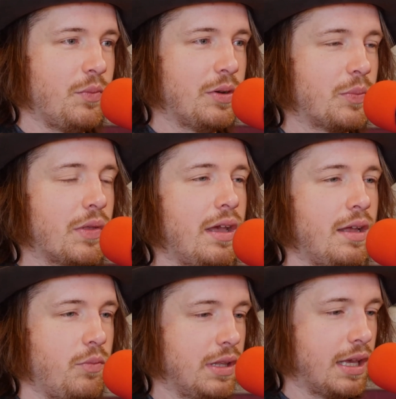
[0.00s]
We were
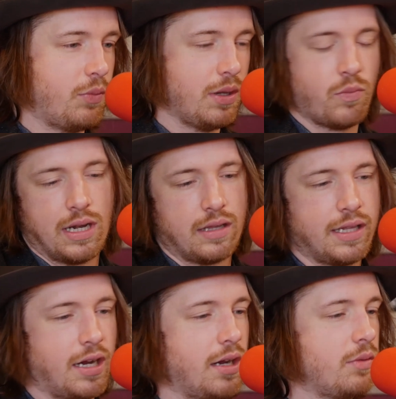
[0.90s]
playing, and we went out
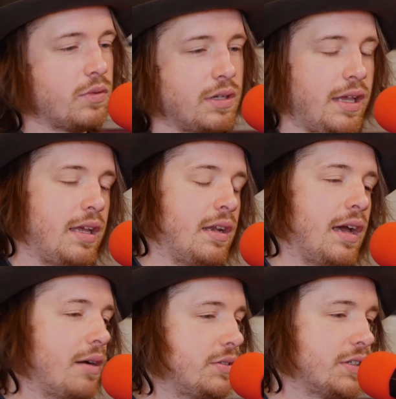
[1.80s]
there, and
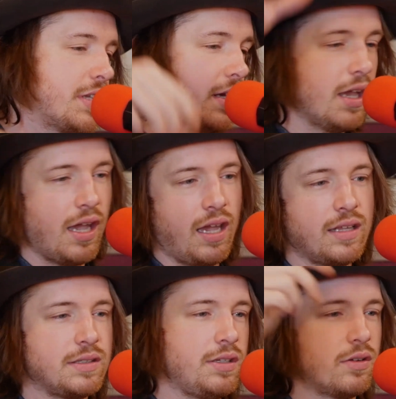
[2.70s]
I was just like,
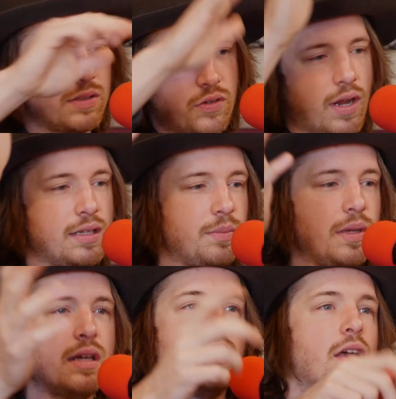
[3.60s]
hey, it's great to
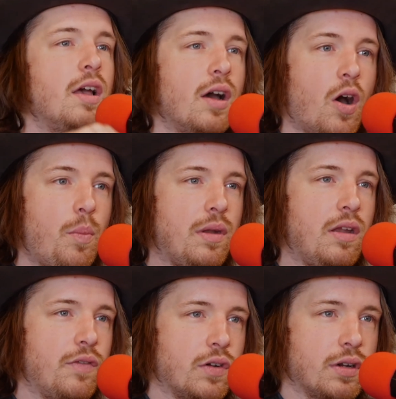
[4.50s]
be
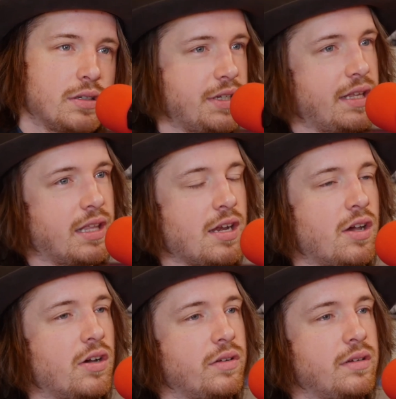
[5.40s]
opening for Jay
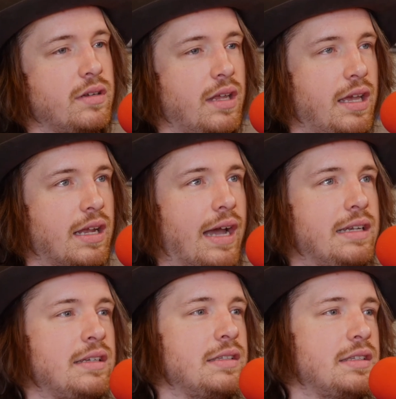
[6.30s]
Leno, and I
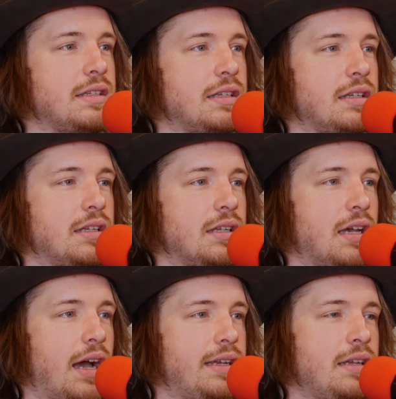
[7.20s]
didn't
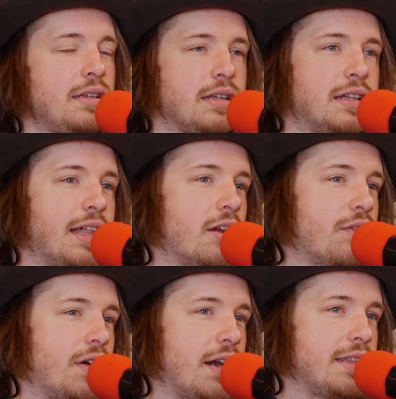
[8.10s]

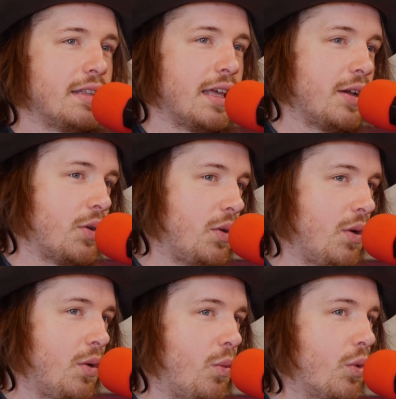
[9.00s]
clarify that like
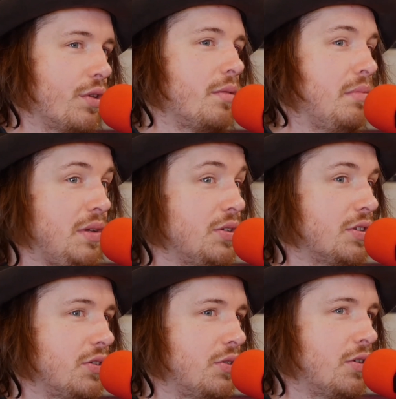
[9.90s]
we're the
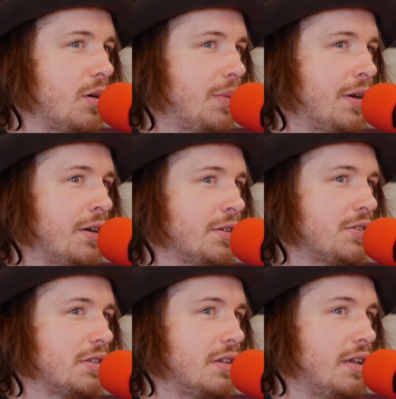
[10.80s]
musical
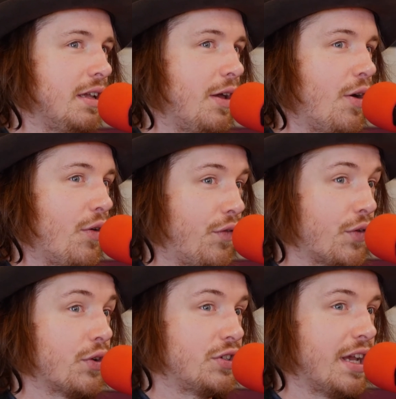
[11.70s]
openers
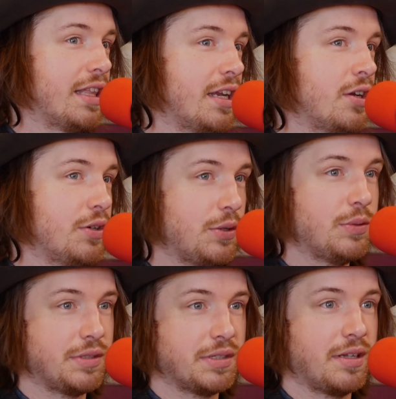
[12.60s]
for Jay Leno,
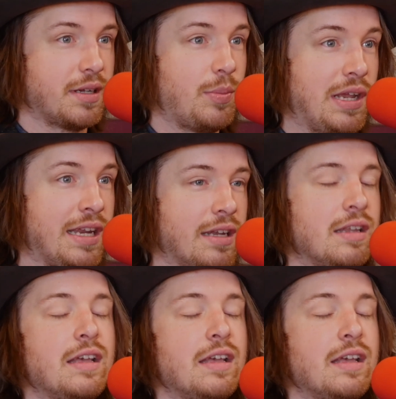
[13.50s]
who's a comedian.